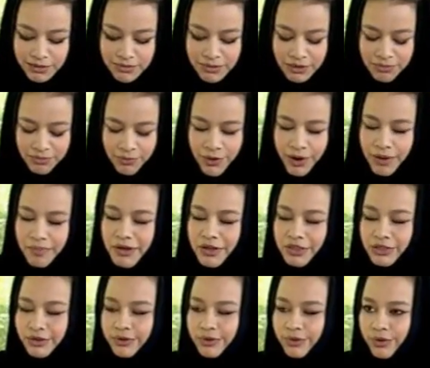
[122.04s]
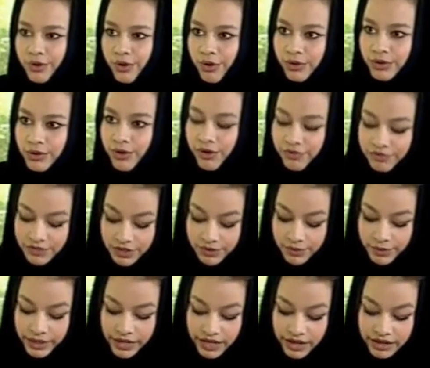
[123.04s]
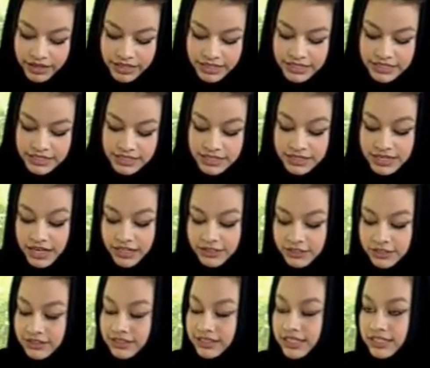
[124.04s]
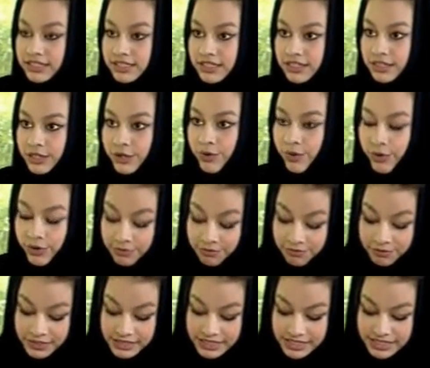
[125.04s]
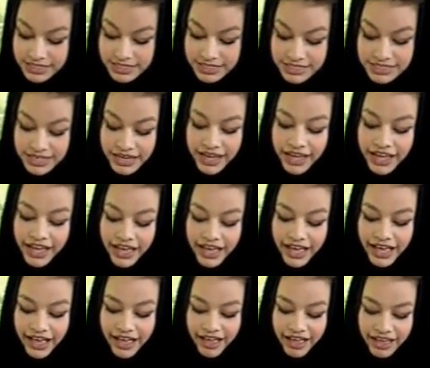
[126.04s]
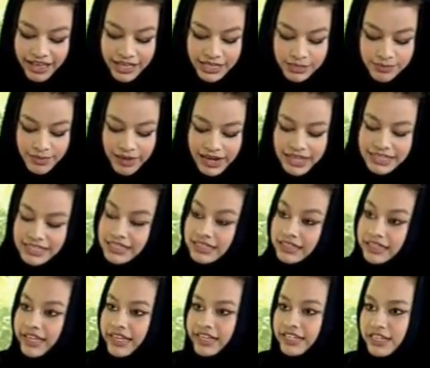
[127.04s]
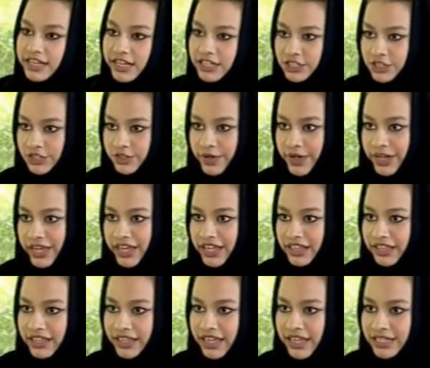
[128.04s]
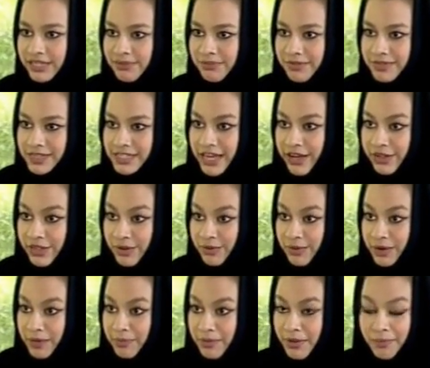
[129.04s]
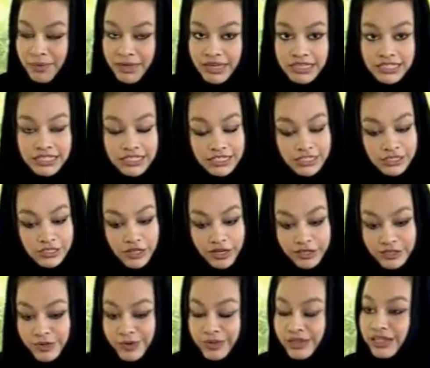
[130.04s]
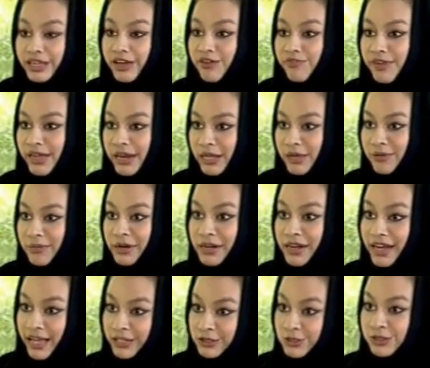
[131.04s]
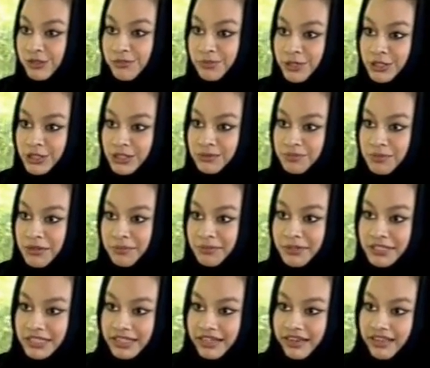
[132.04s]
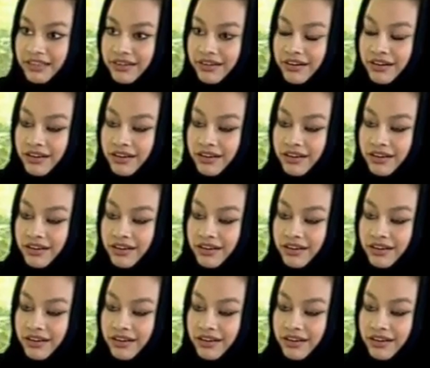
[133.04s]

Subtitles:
bit more about the role of the Riyadh International Center in the conferences, as well as in the industry in the Kingdom of Saudi Arabia, because it is not only a venue, but it actually bridges people together.